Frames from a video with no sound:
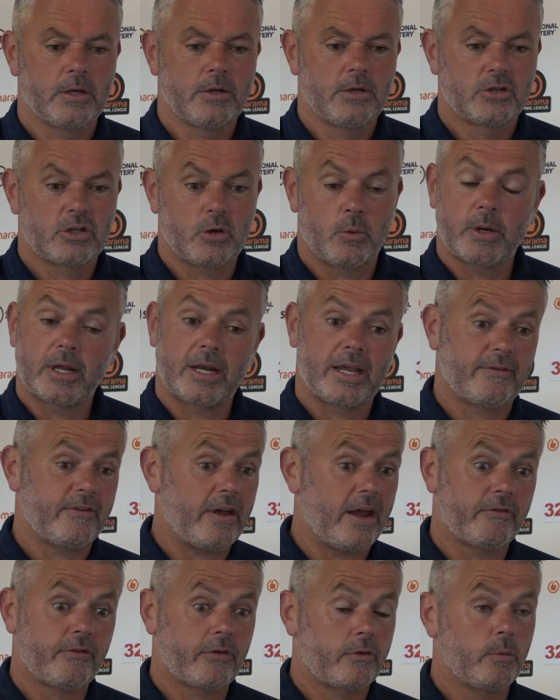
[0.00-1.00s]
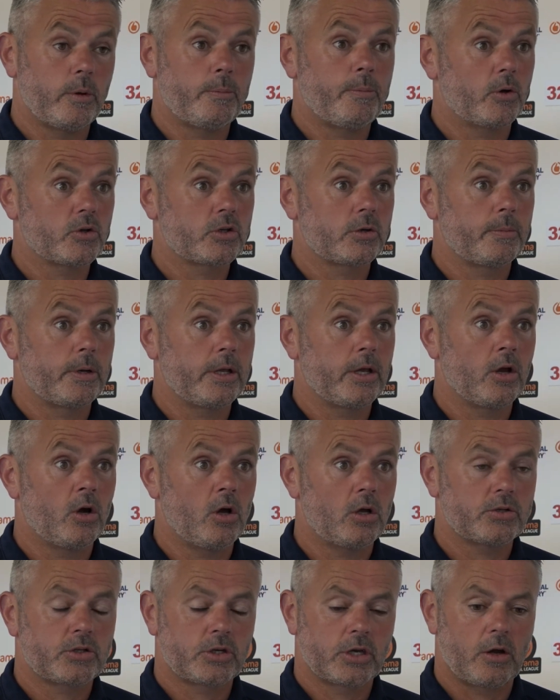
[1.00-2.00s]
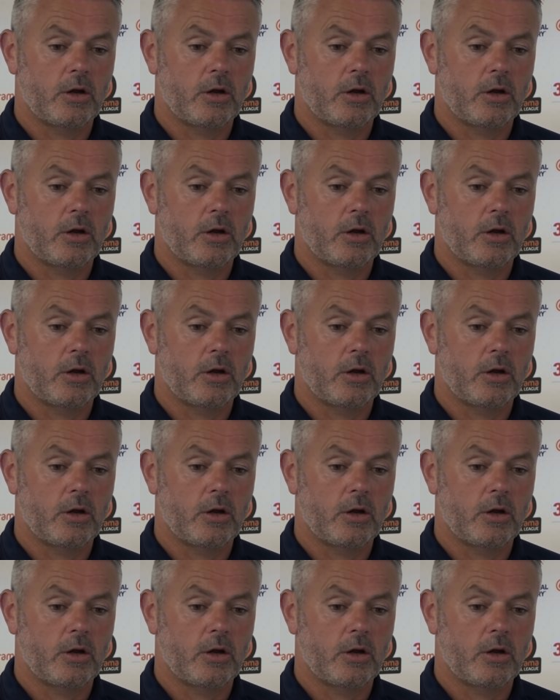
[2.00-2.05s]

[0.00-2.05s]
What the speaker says: So we're going to give it everything we possibly got to